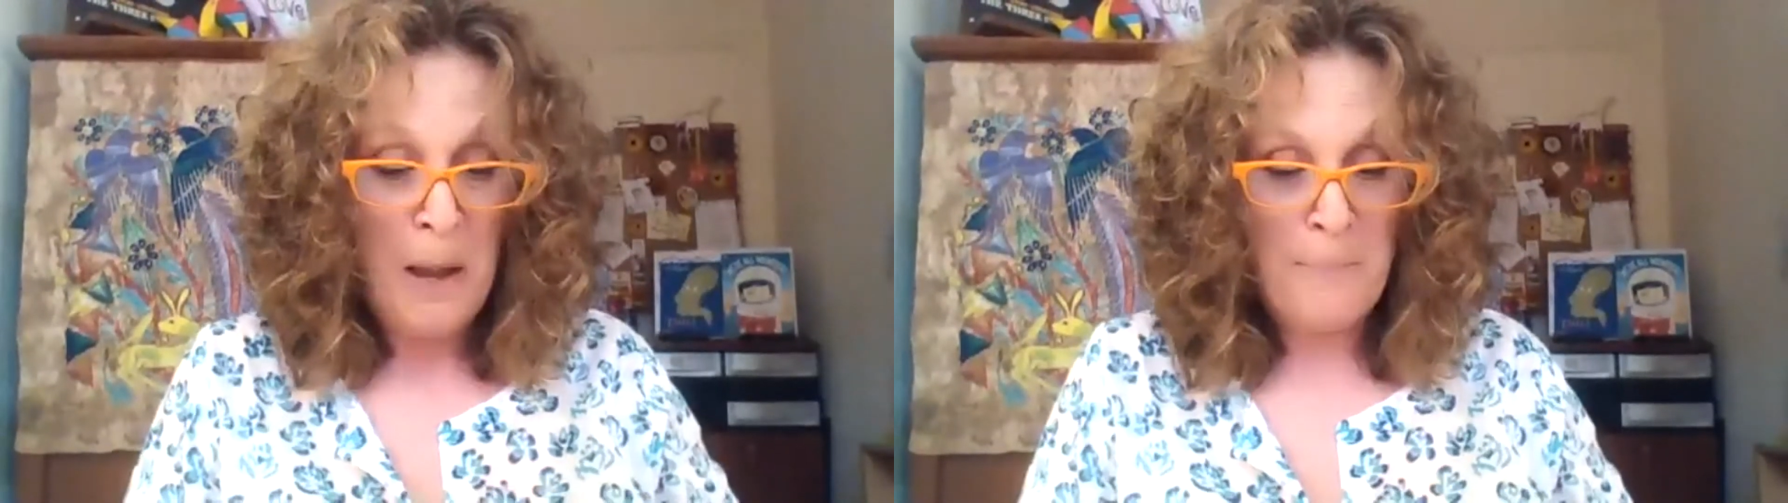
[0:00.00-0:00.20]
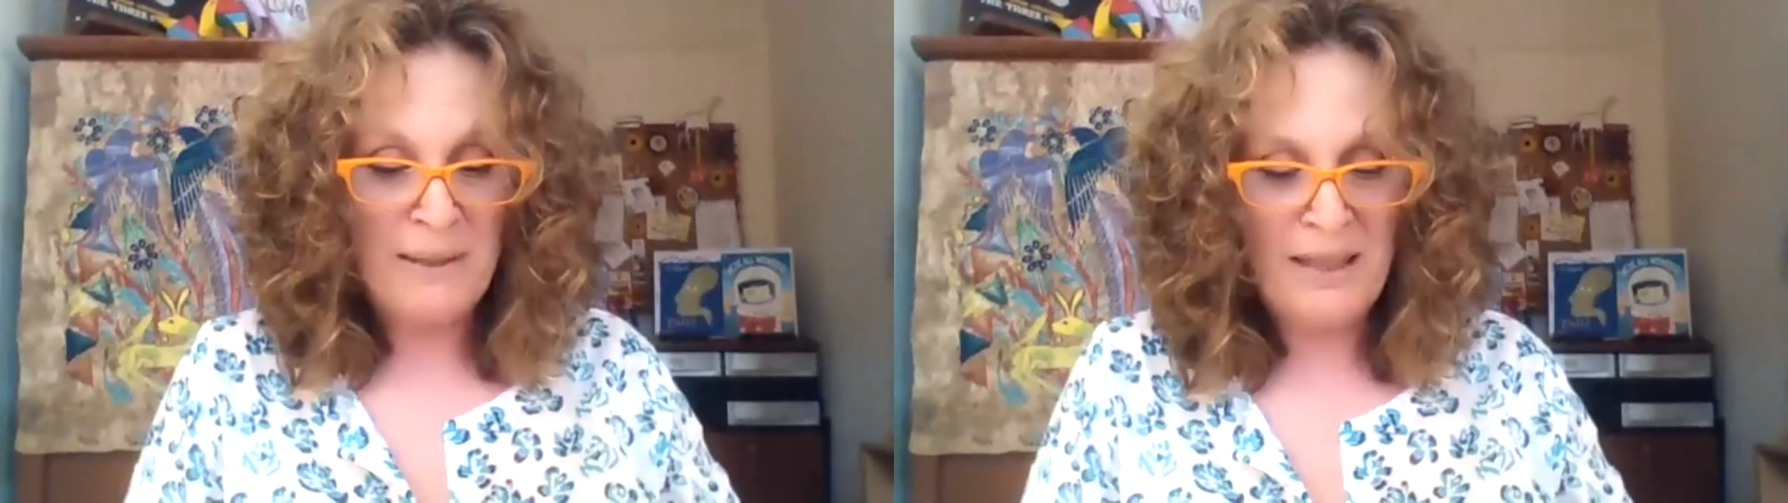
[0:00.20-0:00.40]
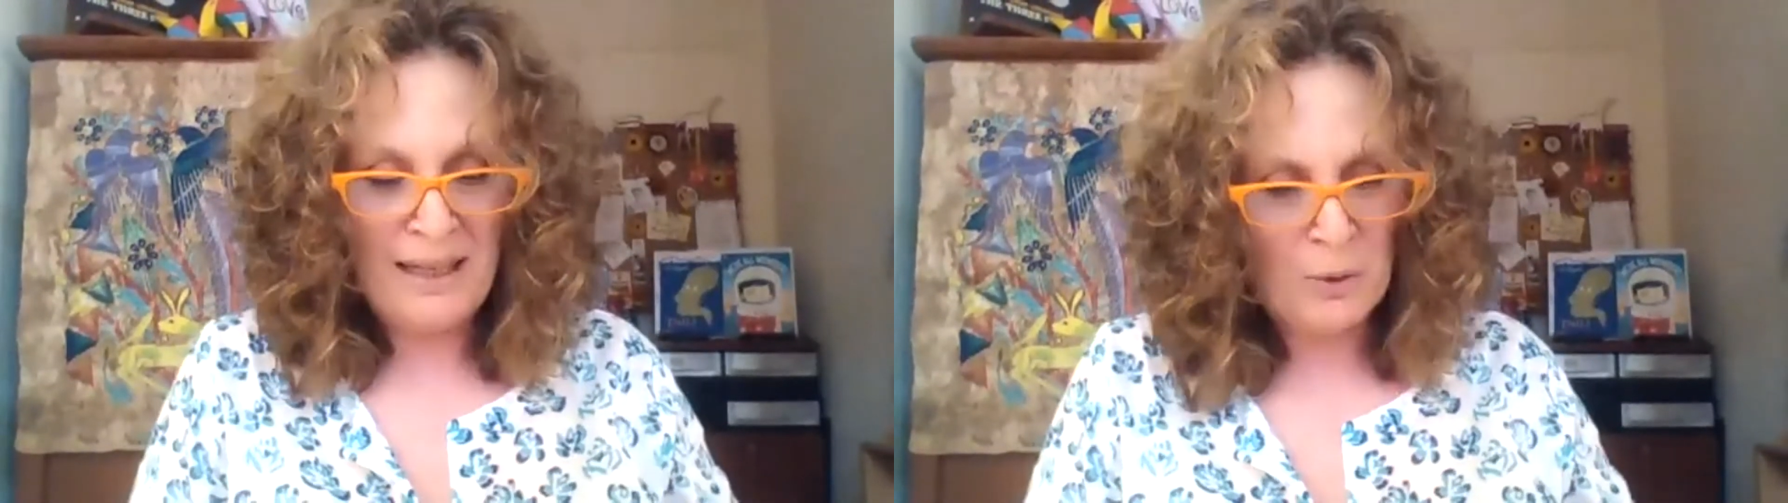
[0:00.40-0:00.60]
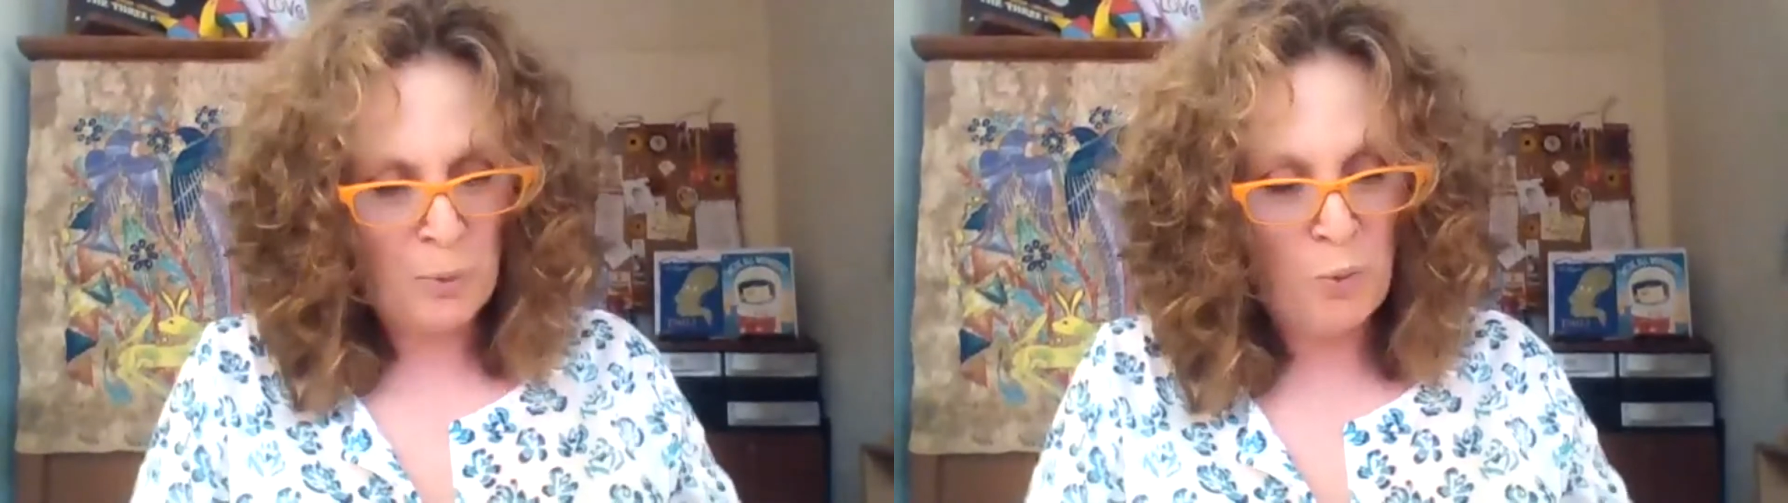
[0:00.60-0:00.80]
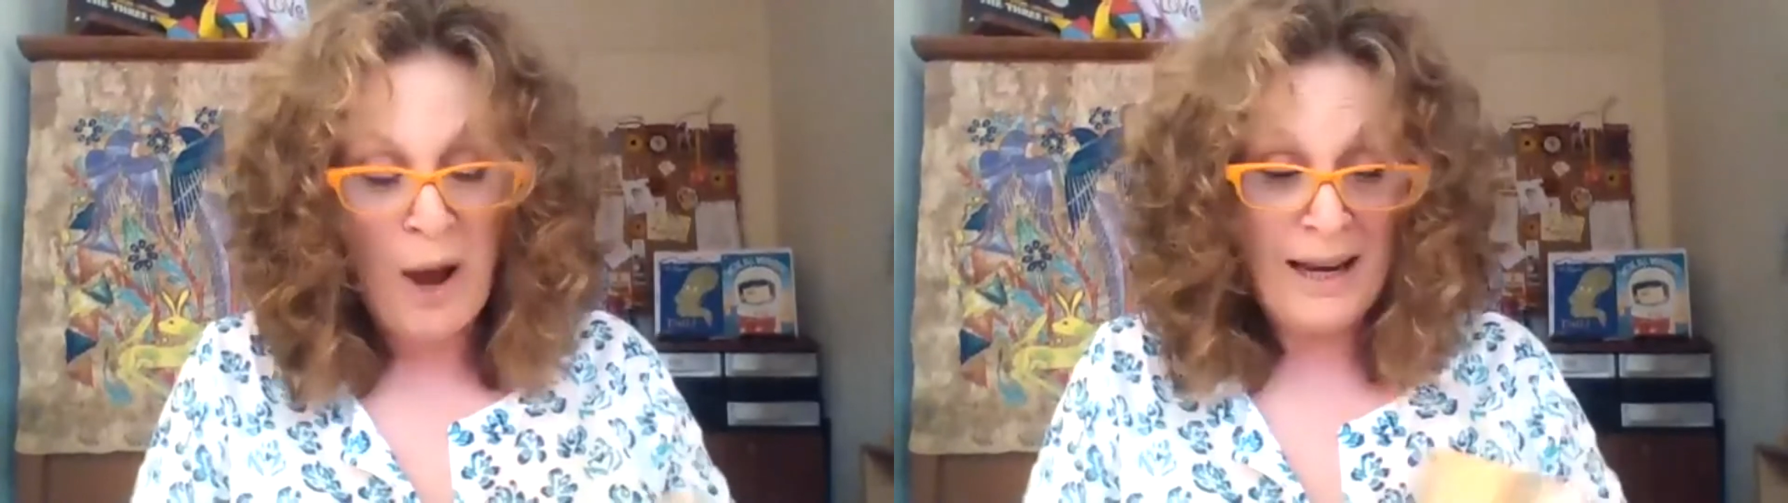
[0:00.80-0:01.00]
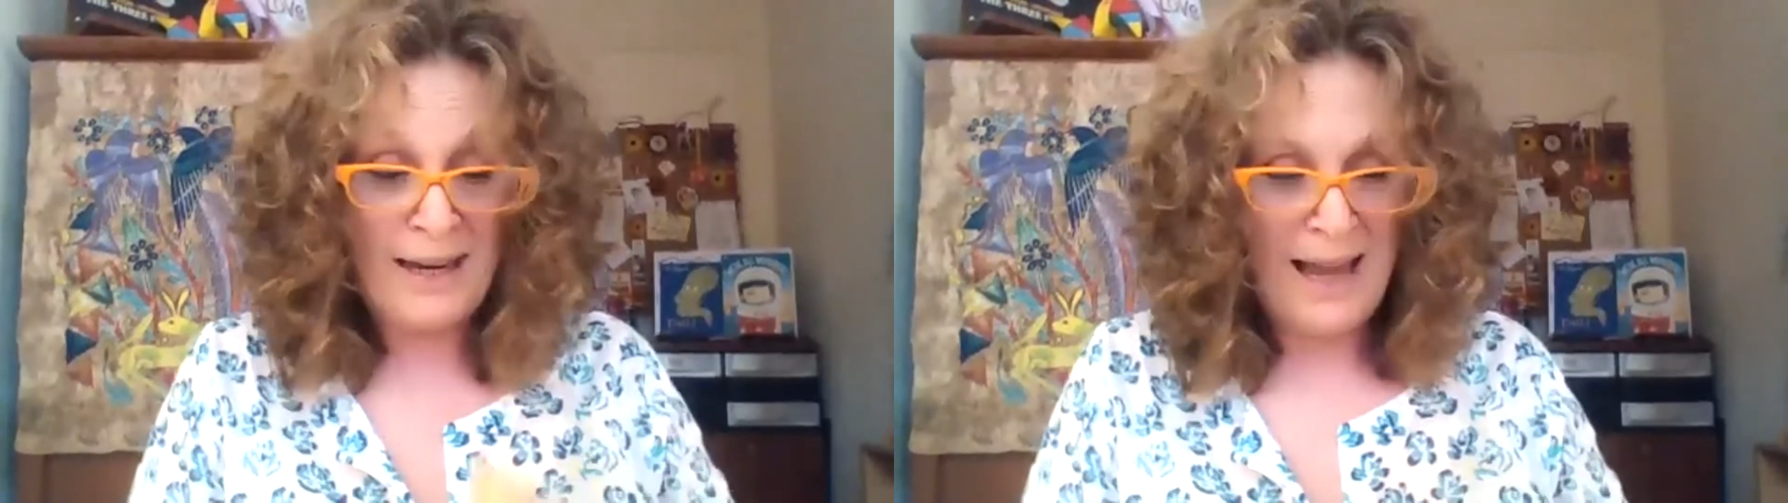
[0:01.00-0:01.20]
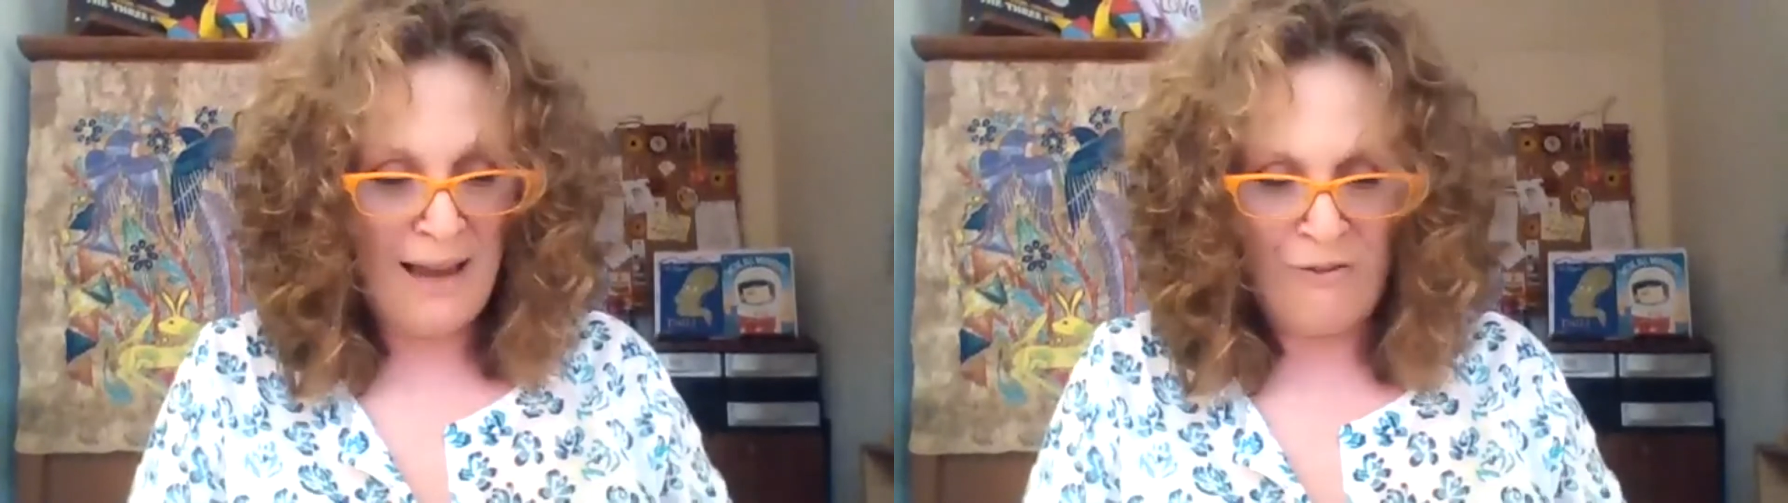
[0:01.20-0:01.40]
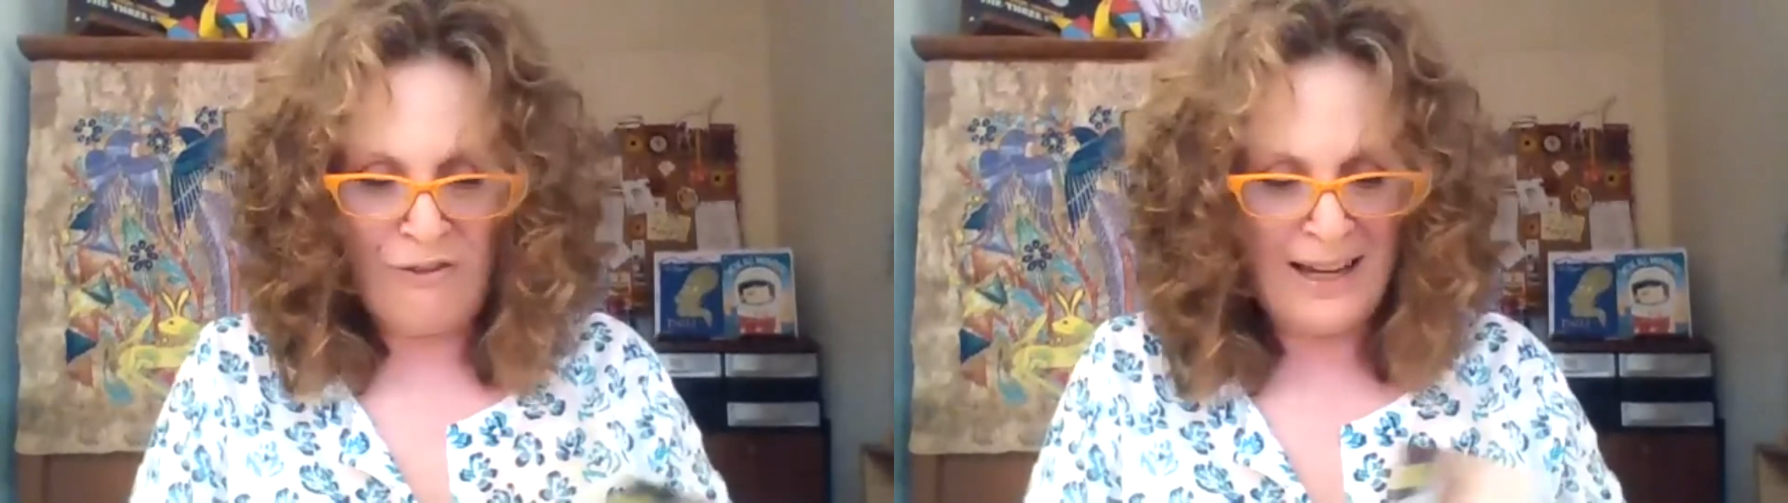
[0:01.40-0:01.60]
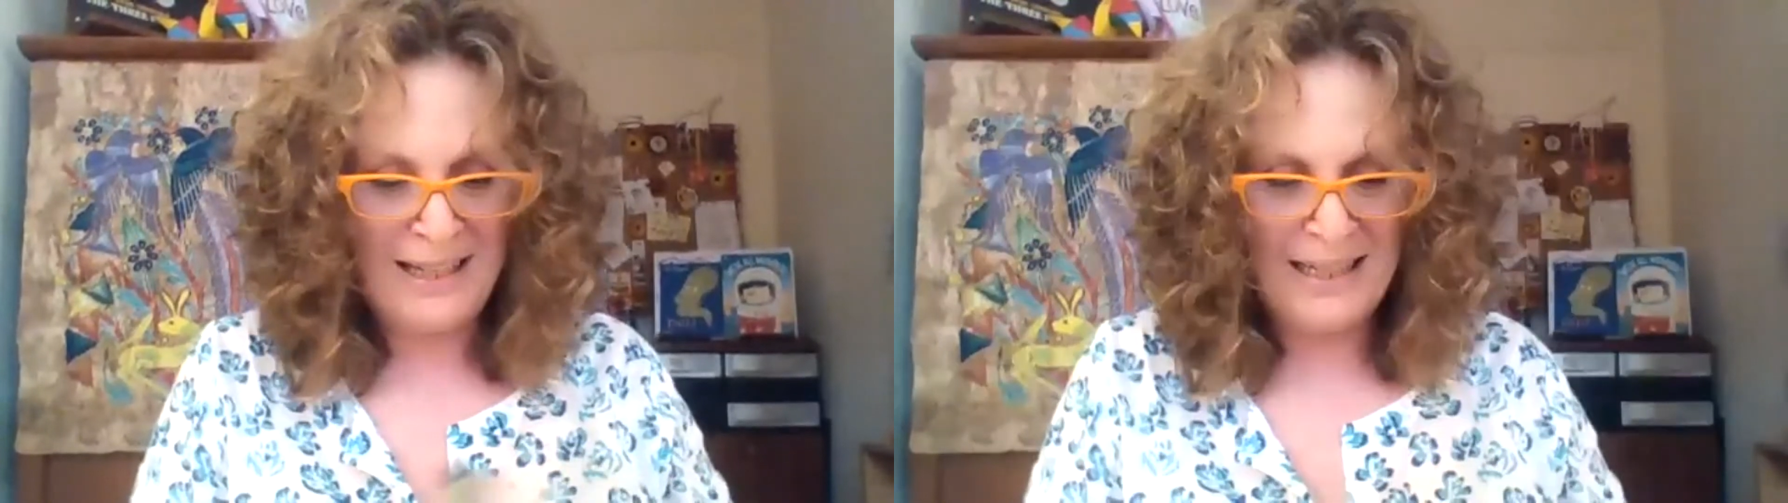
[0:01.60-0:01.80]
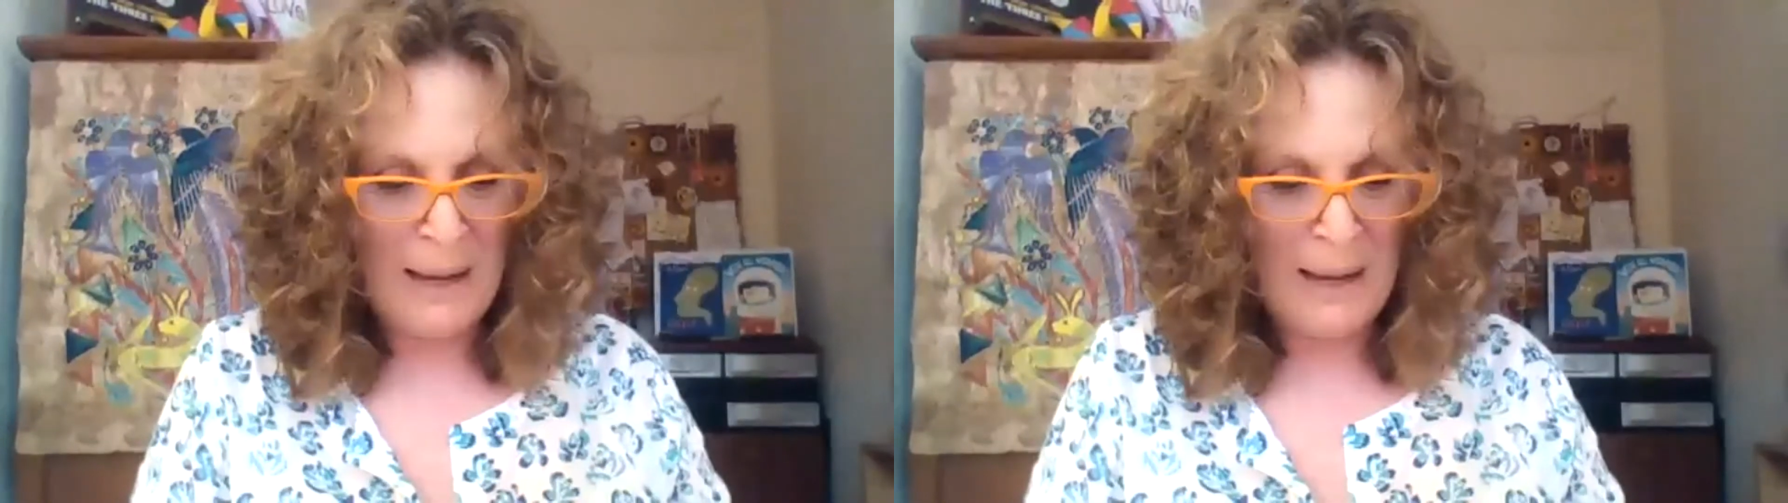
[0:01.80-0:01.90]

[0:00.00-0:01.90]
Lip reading: but there is one that I find